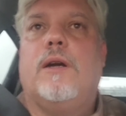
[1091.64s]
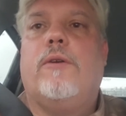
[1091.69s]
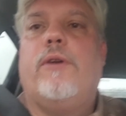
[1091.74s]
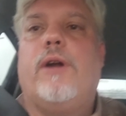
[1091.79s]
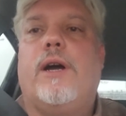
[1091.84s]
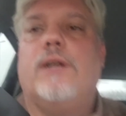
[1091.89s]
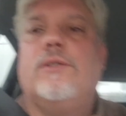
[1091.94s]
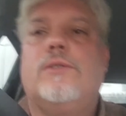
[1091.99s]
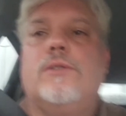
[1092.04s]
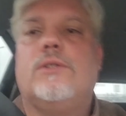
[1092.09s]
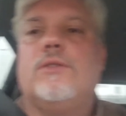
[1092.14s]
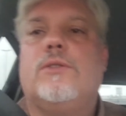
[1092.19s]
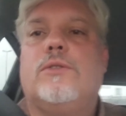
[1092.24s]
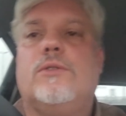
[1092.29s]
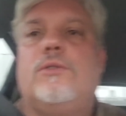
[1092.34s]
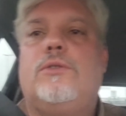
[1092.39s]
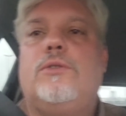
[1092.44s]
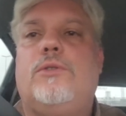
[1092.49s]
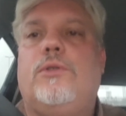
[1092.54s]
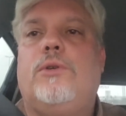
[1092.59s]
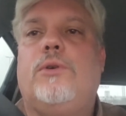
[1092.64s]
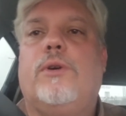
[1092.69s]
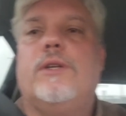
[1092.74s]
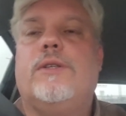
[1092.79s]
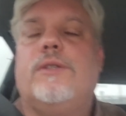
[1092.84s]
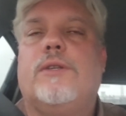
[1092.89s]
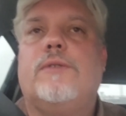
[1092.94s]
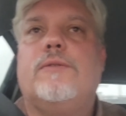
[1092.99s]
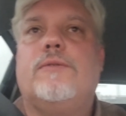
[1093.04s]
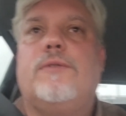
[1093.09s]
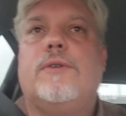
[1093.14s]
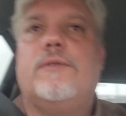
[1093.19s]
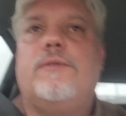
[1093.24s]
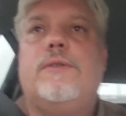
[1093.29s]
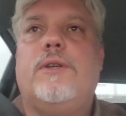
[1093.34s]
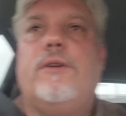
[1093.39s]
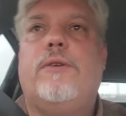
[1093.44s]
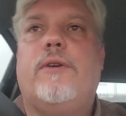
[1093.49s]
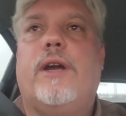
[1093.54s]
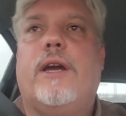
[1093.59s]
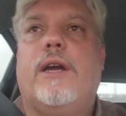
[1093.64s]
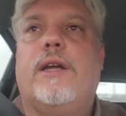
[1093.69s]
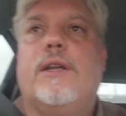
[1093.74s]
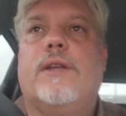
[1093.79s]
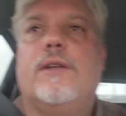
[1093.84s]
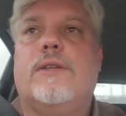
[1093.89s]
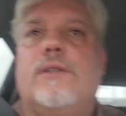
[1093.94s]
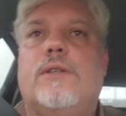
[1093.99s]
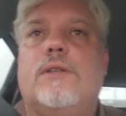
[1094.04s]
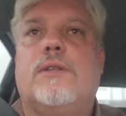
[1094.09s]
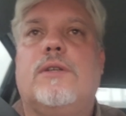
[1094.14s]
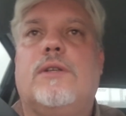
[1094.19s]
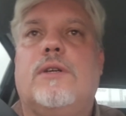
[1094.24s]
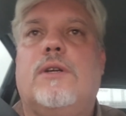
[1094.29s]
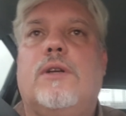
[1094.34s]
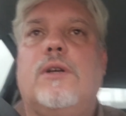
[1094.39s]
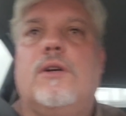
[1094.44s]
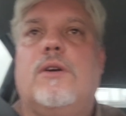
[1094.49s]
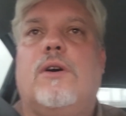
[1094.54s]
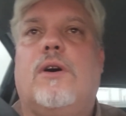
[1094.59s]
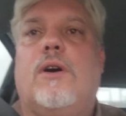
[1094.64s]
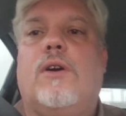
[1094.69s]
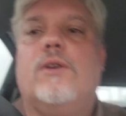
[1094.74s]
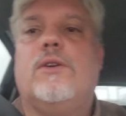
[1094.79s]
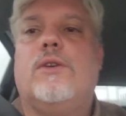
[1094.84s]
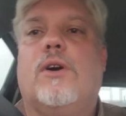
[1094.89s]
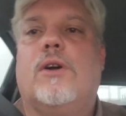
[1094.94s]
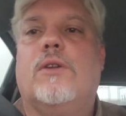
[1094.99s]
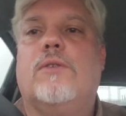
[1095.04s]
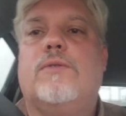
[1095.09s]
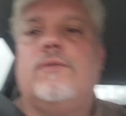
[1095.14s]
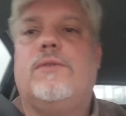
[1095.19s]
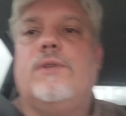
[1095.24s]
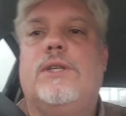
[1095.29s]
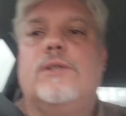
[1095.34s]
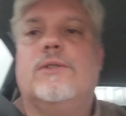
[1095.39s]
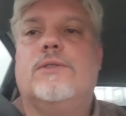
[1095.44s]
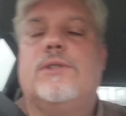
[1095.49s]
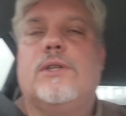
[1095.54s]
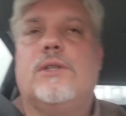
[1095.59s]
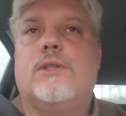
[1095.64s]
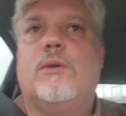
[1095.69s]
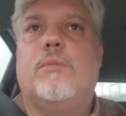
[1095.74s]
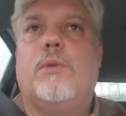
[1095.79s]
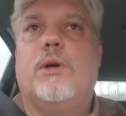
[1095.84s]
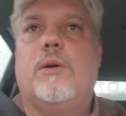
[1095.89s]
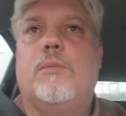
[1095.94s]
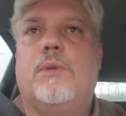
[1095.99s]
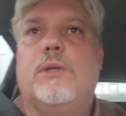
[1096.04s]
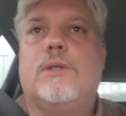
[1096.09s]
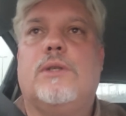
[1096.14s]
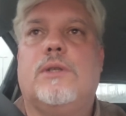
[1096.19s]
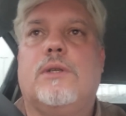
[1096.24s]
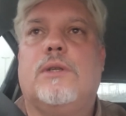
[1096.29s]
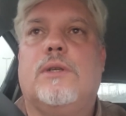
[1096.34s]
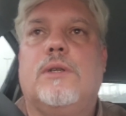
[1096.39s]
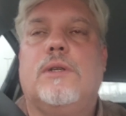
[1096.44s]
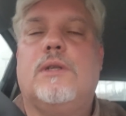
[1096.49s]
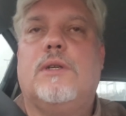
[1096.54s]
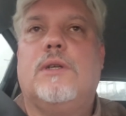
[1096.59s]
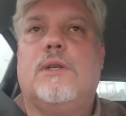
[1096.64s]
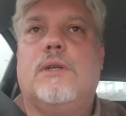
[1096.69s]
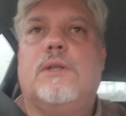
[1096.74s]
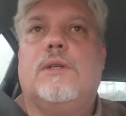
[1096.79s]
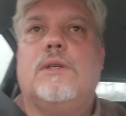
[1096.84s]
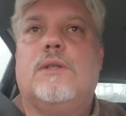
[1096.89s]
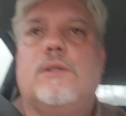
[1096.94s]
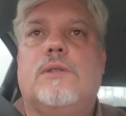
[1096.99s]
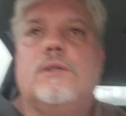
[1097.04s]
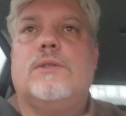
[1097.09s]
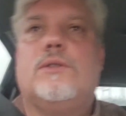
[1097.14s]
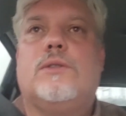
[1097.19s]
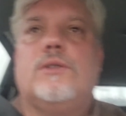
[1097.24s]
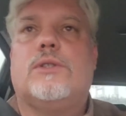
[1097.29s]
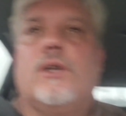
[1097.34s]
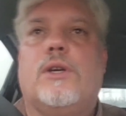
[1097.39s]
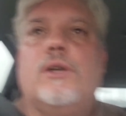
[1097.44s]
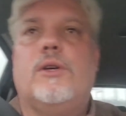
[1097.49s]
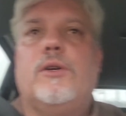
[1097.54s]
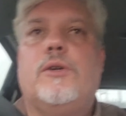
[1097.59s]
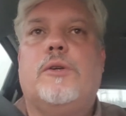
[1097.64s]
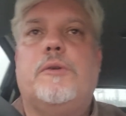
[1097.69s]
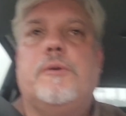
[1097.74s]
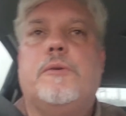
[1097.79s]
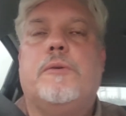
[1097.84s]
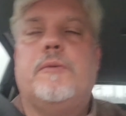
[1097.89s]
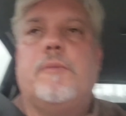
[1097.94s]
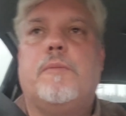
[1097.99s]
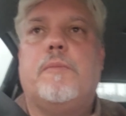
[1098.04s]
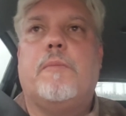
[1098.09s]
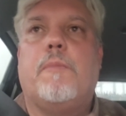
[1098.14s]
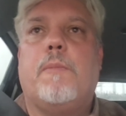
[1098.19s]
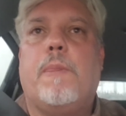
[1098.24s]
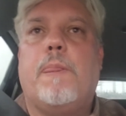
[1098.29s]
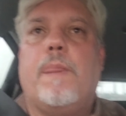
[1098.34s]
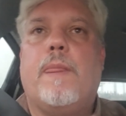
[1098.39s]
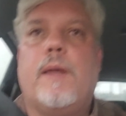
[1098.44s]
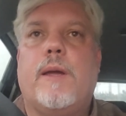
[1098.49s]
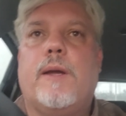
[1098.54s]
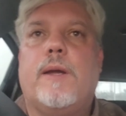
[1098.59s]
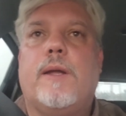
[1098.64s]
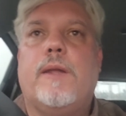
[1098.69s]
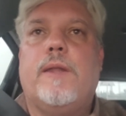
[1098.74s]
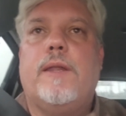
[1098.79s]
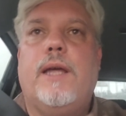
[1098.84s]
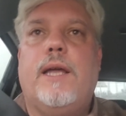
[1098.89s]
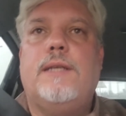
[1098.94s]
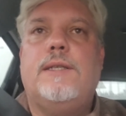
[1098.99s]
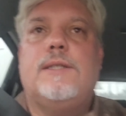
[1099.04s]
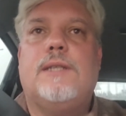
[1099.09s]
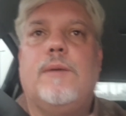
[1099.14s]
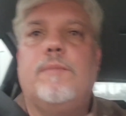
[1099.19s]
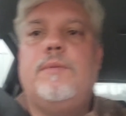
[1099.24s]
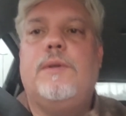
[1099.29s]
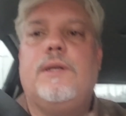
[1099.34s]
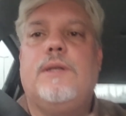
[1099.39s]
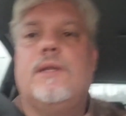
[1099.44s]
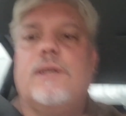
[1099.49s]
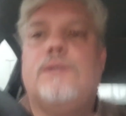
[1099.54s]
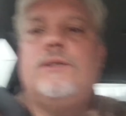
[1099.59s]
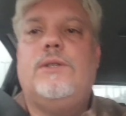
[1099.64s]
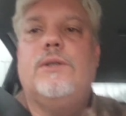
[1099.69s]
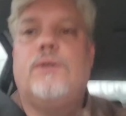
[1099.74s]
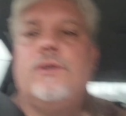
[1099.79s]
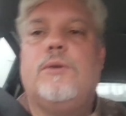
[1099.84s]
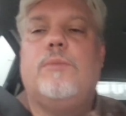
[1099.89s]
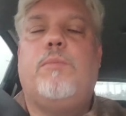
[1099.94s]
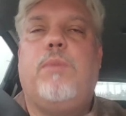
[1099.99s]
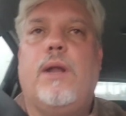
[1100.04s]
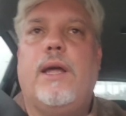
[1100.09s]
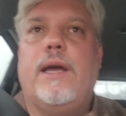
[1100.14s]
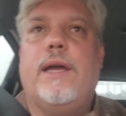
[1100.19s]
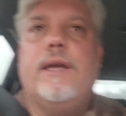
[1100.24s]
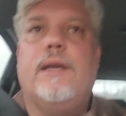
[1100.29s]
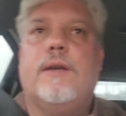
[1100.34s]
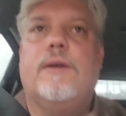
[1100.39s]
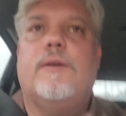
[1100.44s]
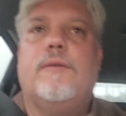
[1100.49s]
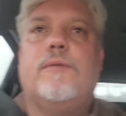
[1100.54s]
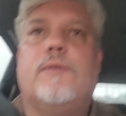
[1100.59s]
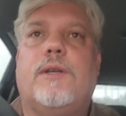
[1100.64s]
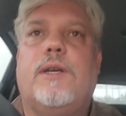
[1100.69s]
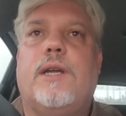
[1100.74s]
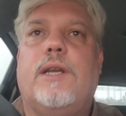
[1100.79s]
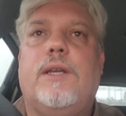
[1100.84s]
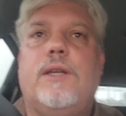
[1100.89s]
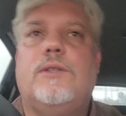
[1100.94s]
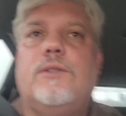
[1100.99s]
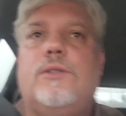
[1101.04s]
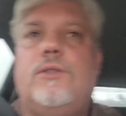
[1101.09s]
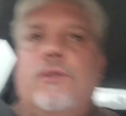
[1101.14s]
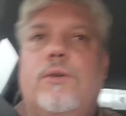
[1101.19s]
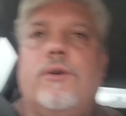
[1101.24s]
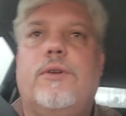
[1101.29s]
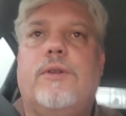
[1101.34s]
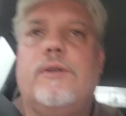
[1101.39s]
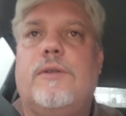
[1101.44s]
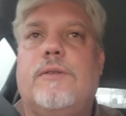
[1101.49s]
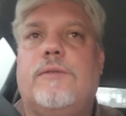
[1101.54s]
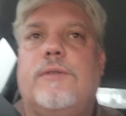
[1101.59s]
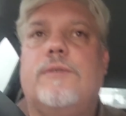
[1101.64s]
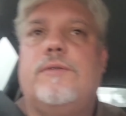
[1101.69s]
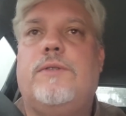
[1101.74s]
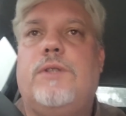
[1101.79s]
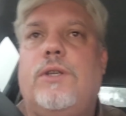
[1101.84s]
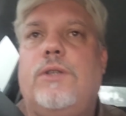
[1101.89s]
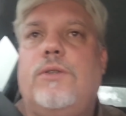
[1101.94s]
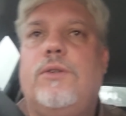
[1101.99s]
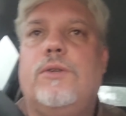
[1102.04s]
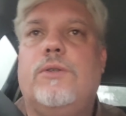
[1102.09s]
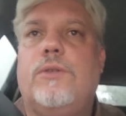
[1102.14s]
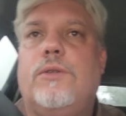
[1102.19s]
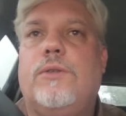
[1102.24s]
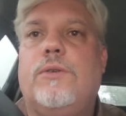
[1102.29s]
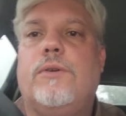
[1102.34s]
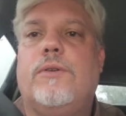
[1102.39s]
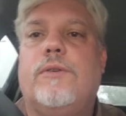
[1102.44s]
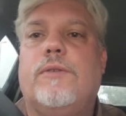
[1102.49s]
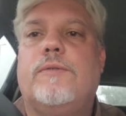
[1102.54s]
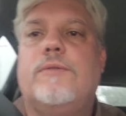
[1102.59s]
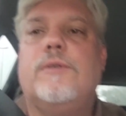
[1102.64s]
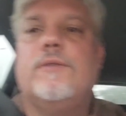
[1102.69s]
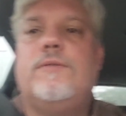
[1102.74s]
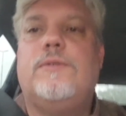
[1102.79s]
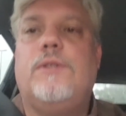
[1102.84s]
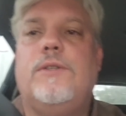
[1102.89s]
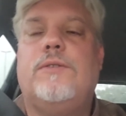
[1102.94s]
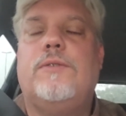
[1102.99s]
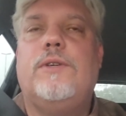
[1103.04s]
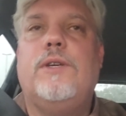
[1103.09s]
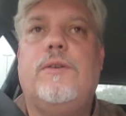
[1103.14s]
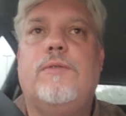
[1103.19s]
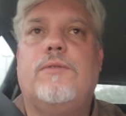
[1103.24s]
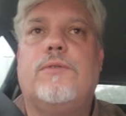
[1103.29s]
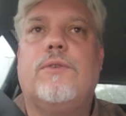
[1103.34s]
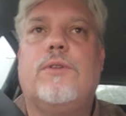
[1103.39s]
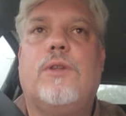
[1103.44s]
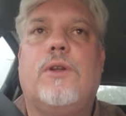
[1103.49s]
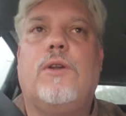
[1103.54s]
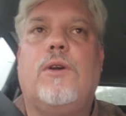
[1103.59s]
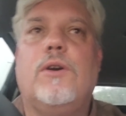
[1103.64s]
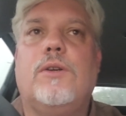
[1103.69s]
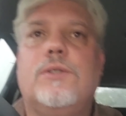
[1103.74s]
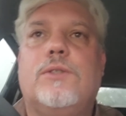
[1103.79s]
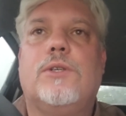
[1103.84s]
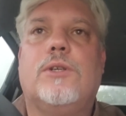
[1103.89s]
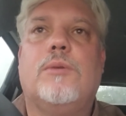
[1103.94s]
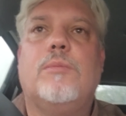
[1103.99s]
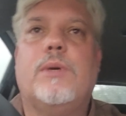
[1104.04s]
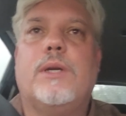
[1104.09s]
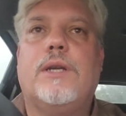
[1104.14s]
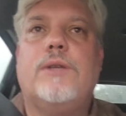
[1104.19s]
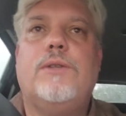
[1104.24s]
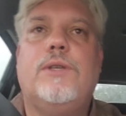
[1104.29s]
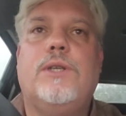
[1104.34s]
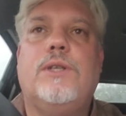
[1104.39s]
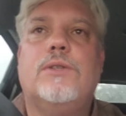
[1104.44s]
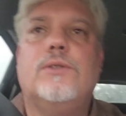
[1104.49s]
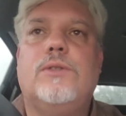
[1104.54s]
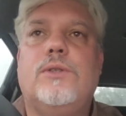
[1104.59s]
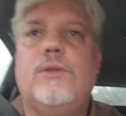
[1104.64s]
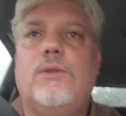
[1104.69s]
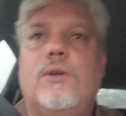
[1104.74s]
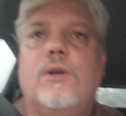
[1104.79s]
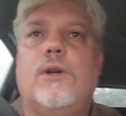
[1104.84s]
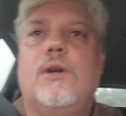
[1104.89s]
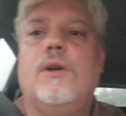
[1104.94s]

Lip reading: around 250 Rand on GoldFields at the moment. So that's something that you could play. If you get in 252, 253 for the long term, I don't think you'll do